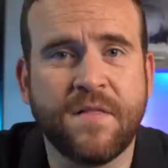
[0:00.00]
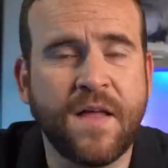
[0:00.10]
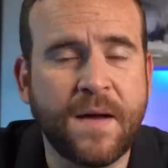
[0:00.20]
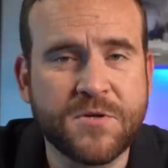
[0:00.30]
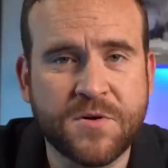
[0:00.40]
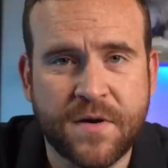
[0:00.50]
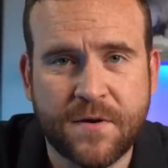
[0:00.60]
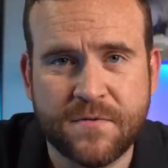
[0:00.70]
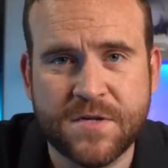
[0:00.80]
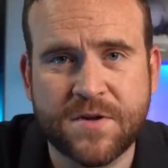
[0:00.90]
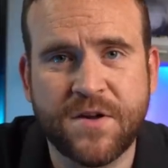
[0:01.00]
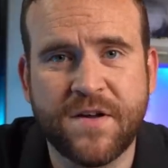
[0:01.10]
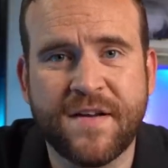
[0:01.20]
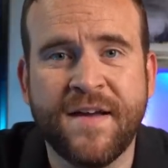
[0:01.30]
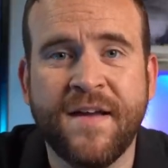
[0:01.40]
The lobster in it was
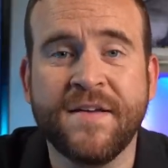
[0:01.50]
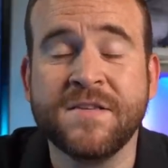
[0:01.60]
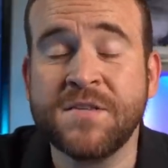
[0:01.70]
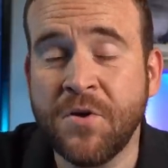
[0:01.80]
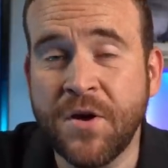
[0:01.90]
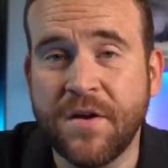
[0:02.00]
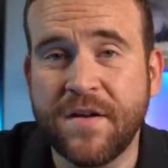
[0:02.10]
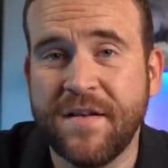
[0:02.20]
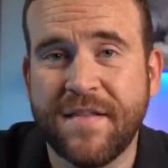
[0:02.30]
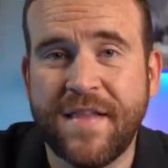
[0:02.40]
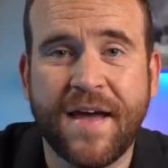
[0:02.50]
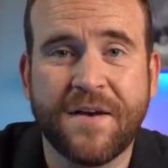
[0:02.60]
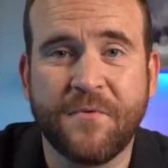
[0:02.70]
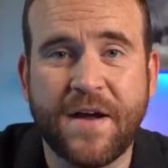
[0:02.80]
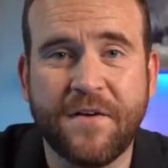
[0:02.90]
good. So good
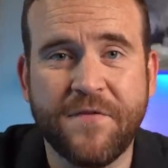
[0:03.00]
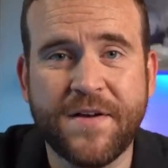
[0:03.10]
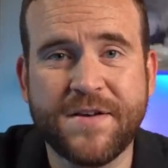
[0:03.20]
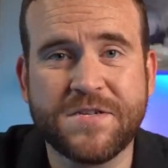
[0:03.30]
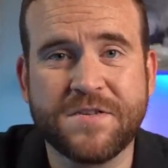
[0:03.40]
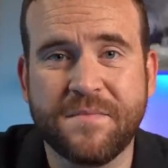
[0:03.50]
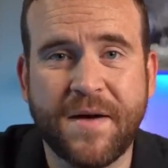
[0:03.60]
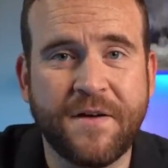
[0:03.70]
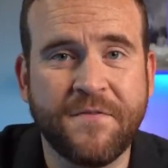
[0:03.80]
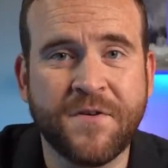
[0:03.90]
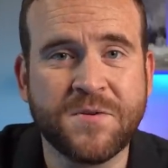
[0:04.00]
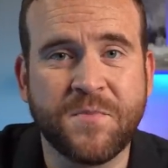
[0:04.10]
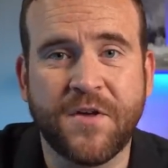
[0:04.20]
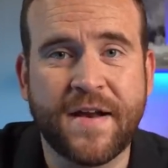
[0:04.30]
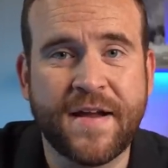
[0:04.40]
that when I finished my first
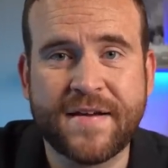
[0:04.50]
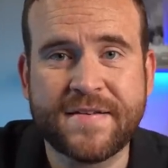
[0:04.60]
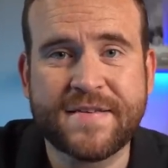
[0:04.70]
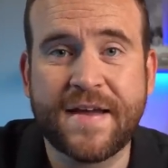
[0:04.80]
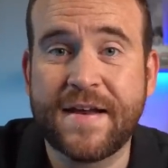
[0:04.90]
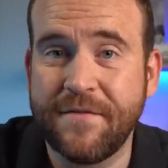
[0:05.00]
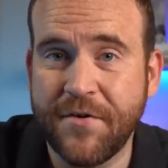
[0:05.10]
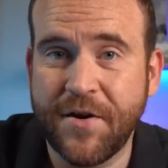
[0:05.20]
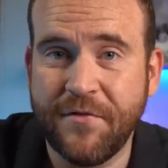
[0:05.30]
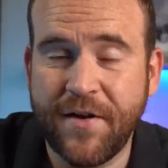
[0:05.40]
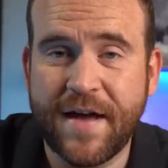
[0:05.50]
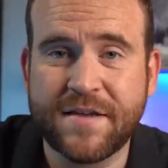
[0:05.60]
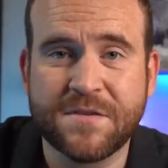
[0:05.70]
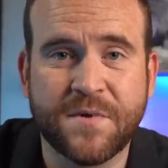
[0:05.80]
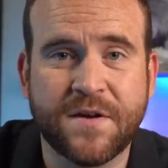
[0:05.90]
plate, I guess I ate it very
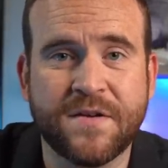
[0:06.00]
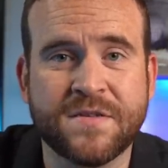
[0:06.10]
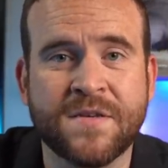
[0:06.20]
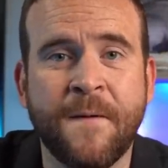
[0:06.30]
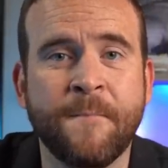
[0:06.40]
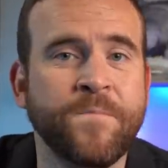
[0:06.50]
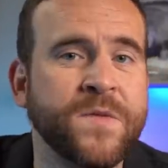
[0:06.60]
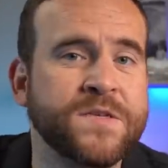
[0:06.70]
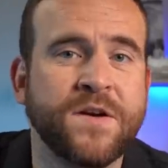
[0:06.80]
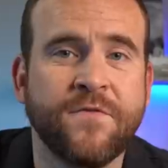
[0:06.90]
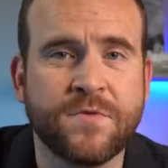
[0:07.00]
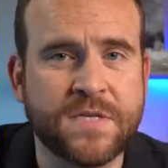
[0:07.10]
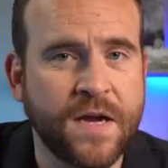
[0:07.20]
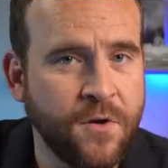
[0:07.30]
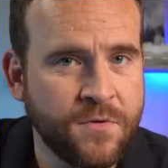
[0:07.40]
fast because the server was
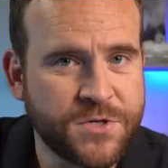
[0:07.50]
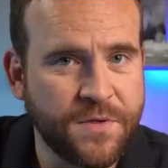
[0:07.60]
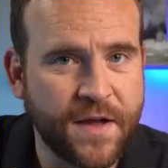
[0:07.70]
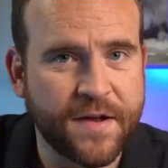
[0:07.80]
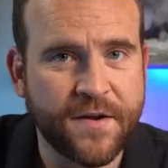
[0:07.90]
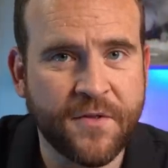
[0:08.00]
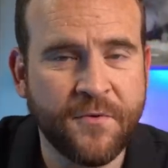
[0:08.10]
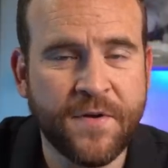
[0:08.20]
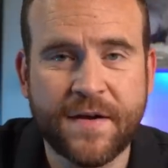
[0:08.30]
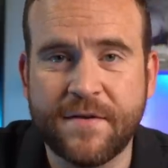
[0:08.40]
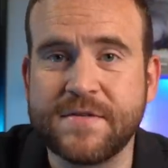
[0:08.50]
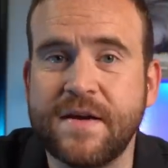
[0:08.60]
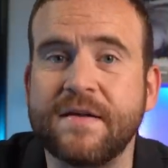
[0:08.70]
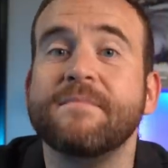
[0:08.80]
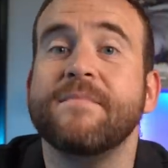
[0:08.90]
like, "Oh, would you like another one?" And I was
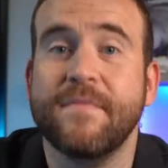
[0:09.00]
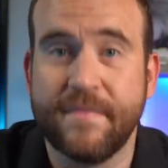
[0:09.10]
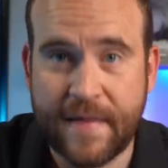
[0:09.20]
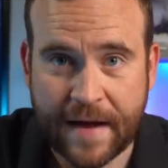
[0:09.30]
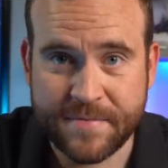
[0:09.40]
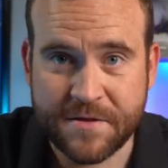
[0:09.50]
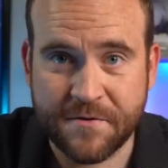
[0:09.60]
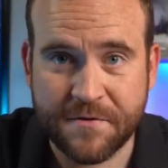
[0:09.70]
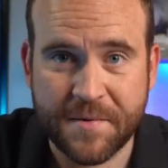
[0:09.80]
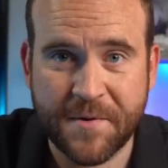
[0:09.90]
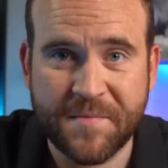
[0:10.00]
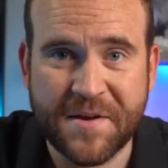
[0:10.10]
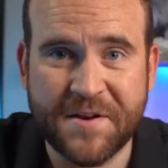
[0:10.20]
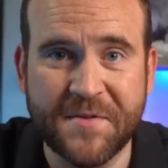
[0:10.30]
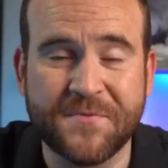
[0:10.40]
like, "Absolutely, bring me
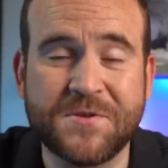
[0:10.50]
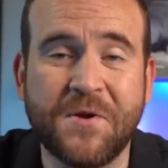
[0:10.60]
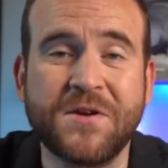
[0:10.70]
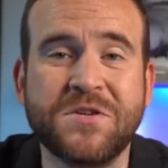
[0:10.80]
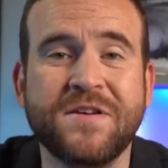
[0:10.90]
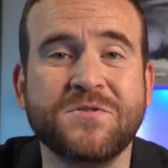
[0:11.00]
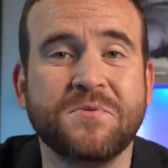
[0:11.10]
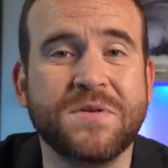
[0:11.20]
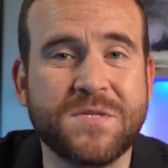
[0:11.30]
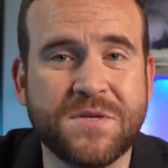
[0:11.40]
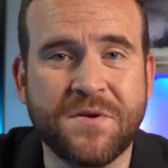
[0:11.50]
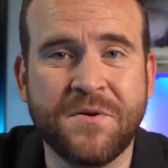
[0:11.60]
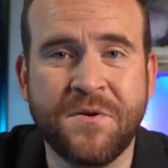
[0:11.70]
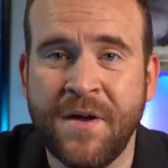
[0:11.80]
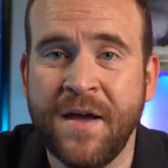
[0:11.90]
another one." So I actually enjoyed
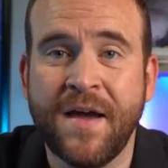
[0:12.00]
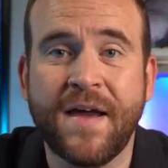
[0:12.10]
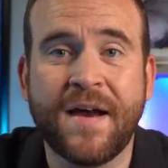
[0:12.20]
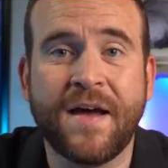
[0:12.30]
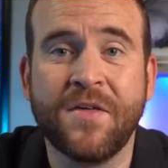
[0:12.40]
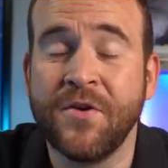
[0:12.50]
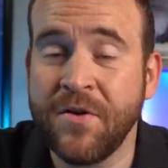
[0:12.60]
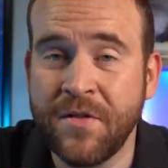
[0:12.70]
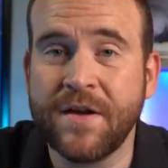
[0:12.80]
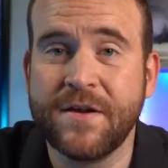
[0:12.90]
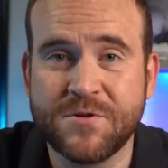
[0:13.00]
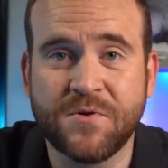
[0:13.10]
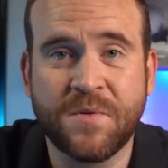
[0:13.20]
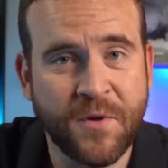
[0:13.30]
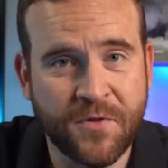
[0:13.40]
two, and I thoroughly
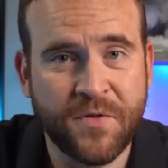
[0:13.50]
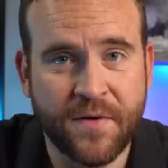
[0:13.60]
enjoyed both of